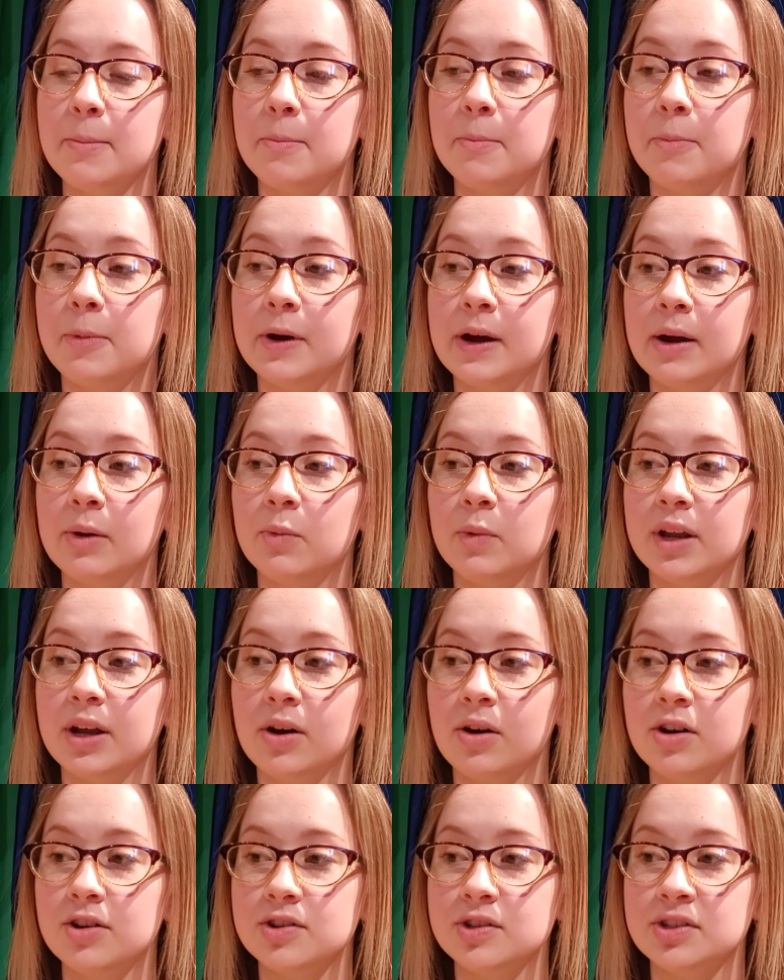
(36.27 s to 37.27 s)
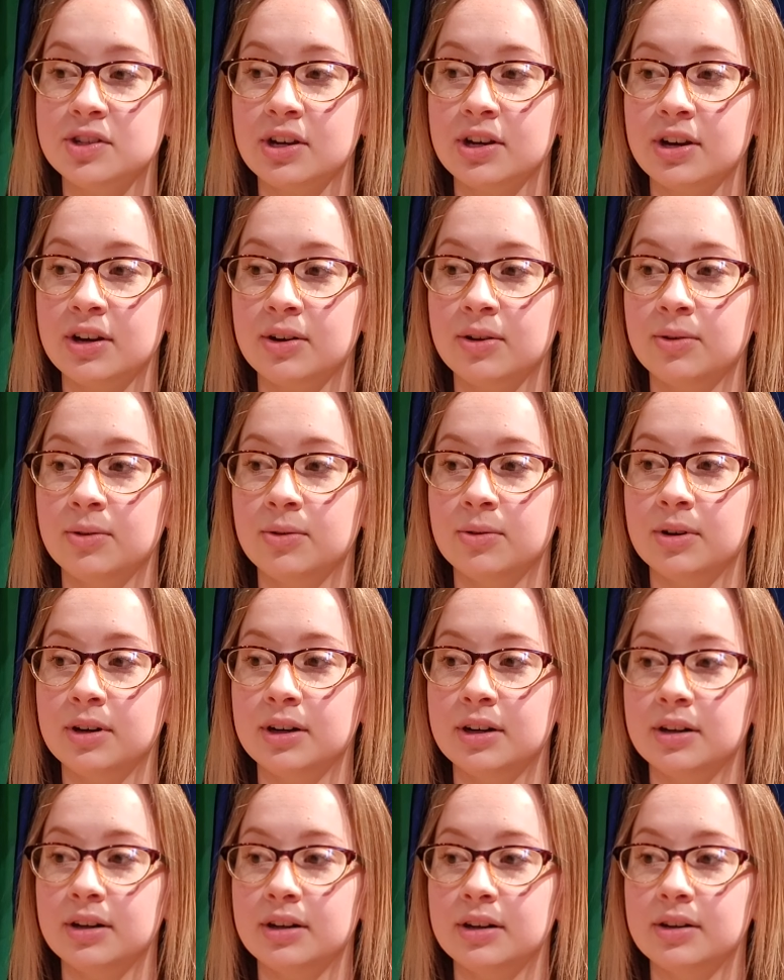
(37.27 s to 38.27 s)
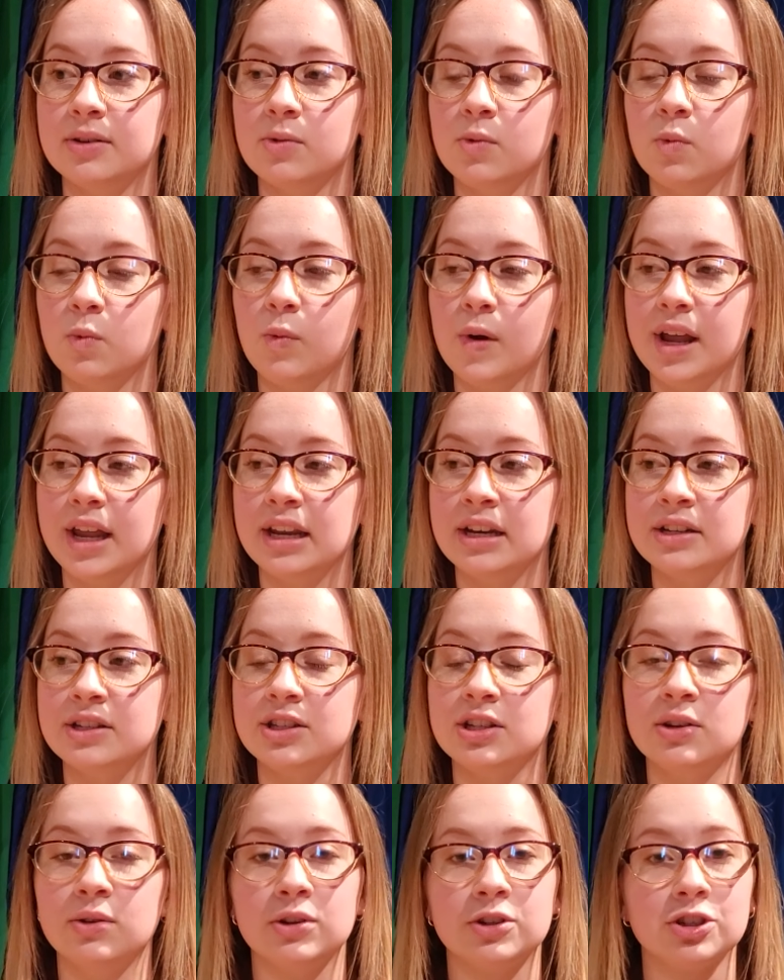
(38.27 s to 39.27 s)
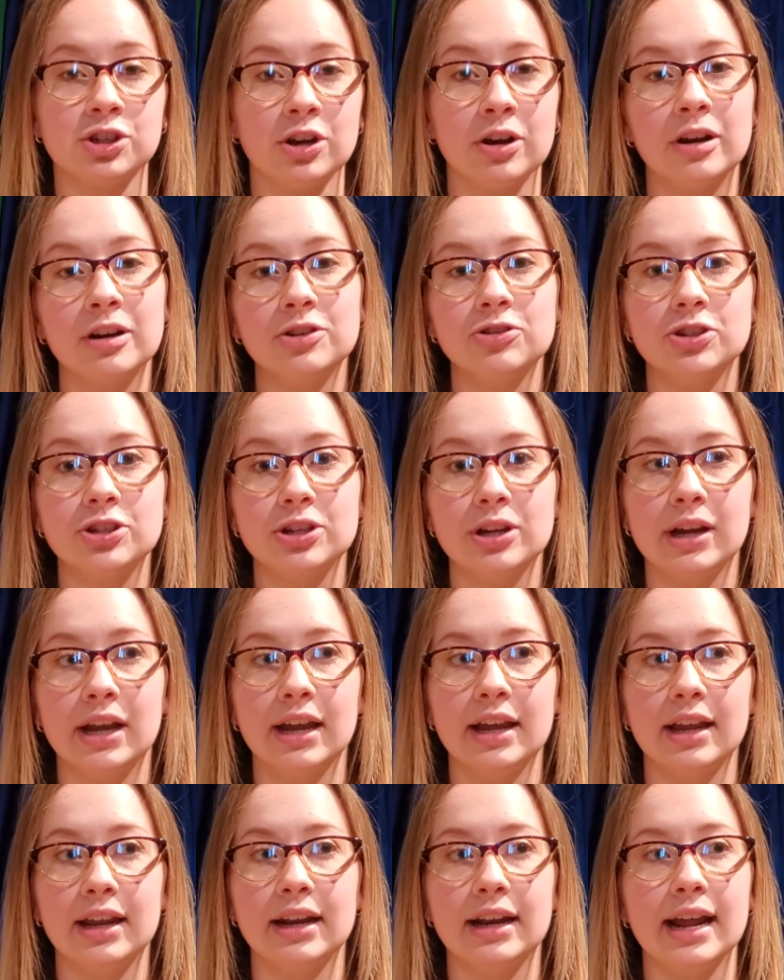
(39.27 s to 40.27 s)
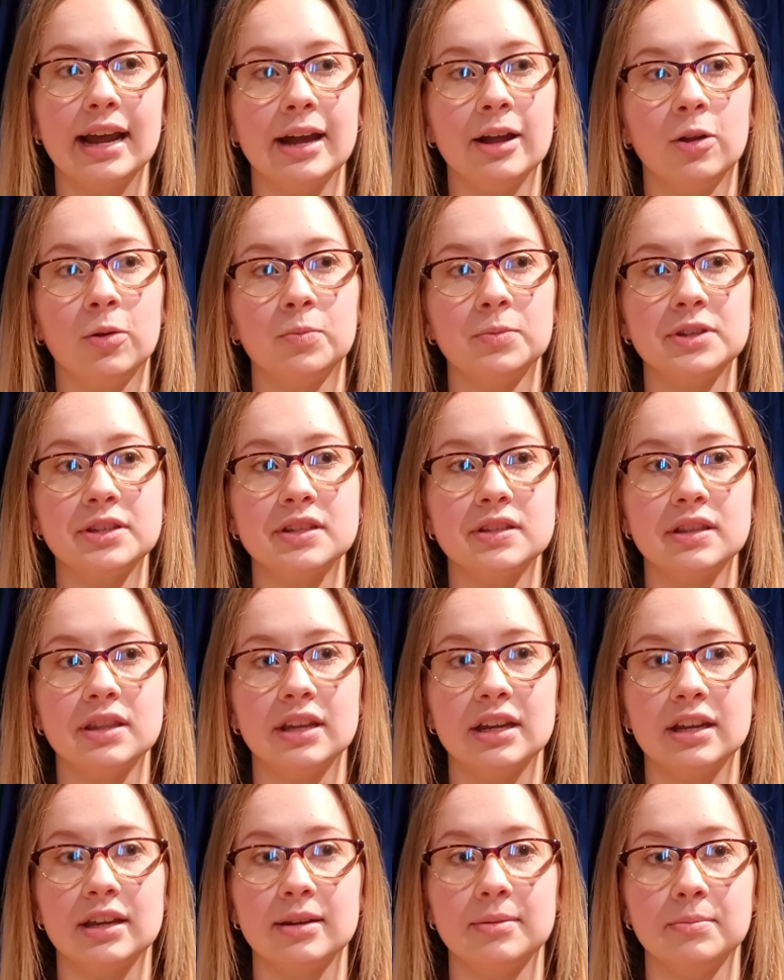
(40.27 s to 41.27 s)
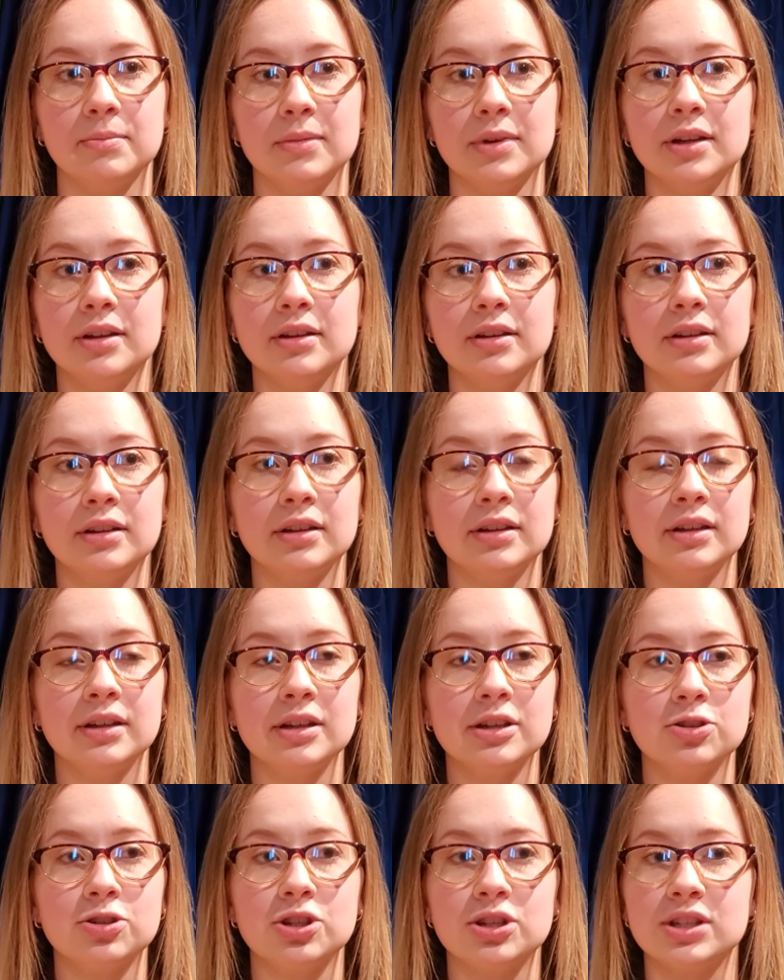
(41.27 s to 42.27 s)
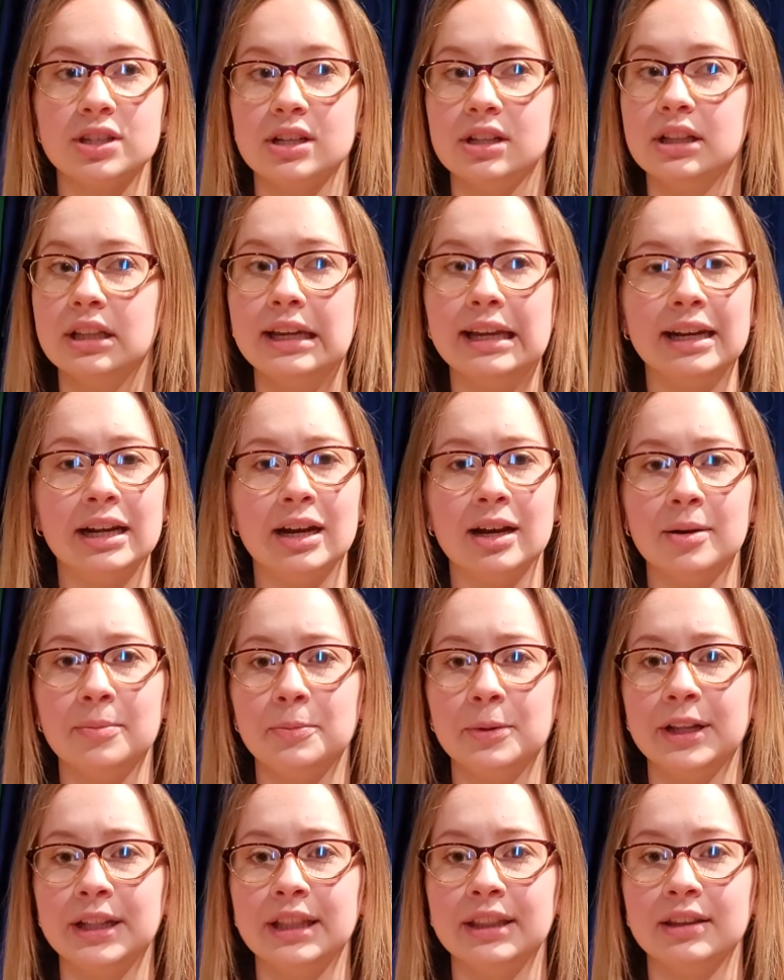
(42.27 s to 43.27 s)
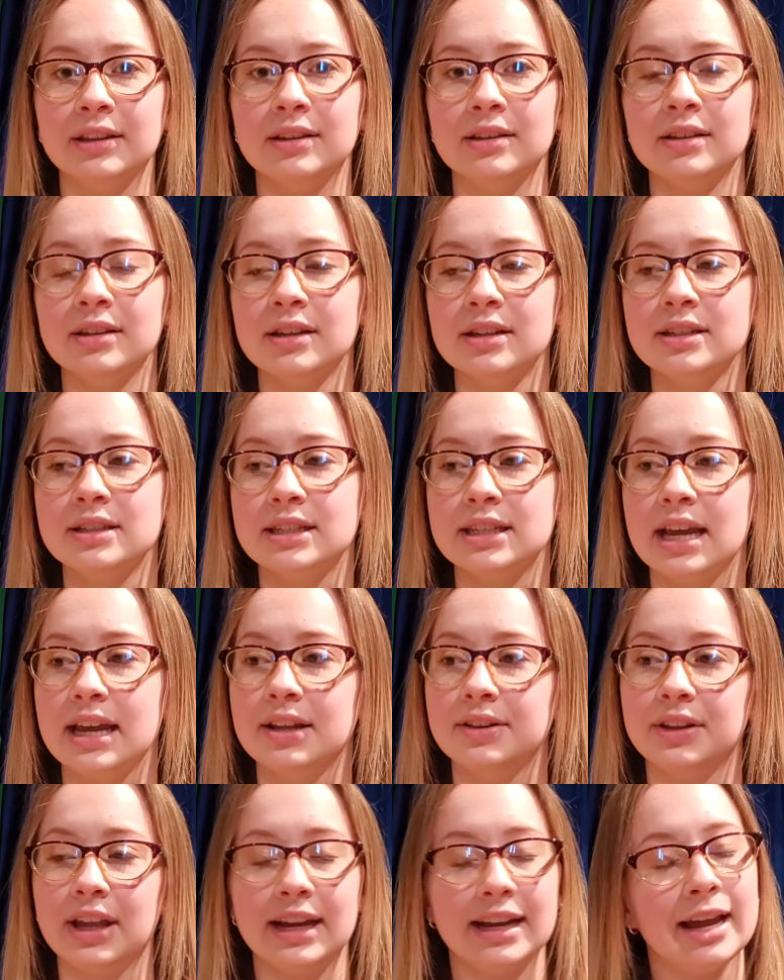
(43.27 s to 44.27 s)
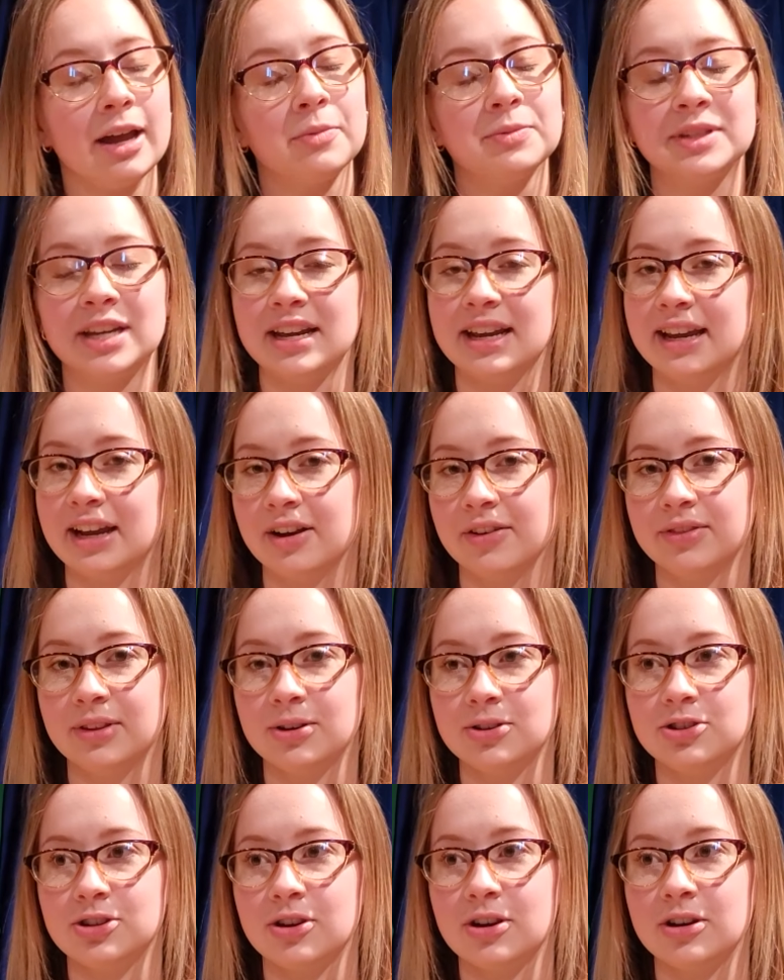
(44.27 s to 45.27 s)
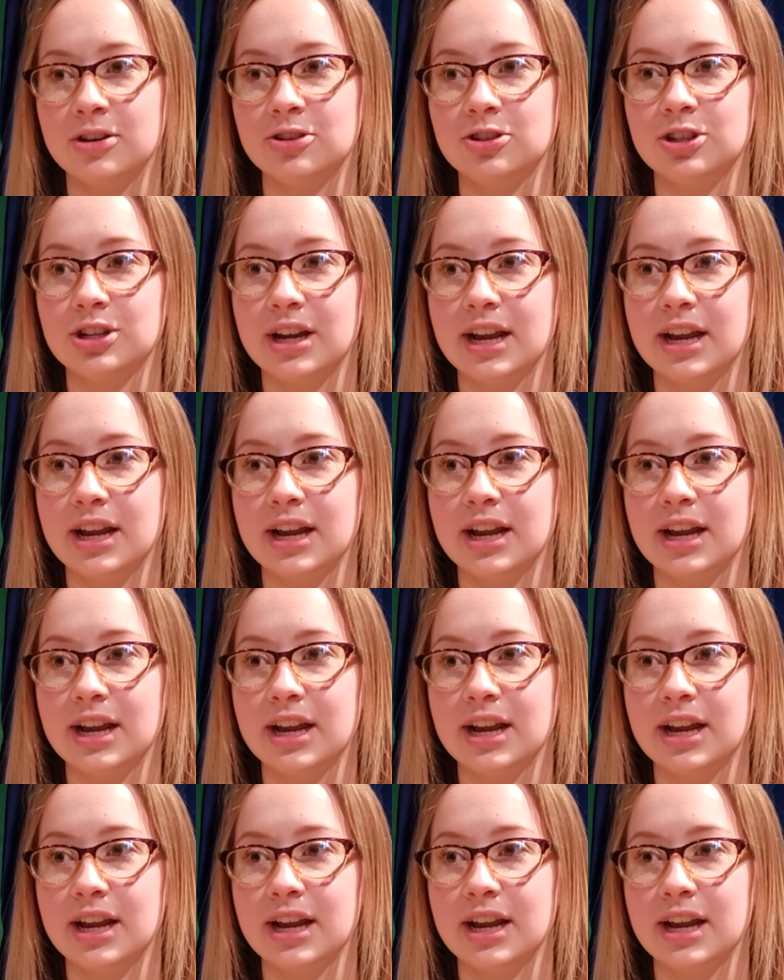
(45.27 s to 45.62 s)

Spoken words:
But we also went to a church and helped them just clean up and help take care of their church.